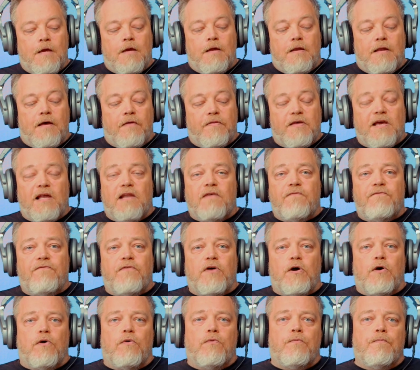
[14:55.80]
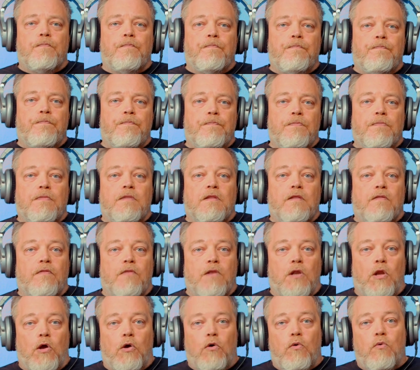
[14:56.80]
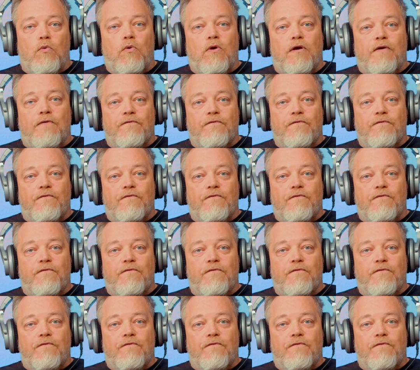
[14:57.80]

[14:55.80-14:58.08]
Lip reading: Now the LFO, low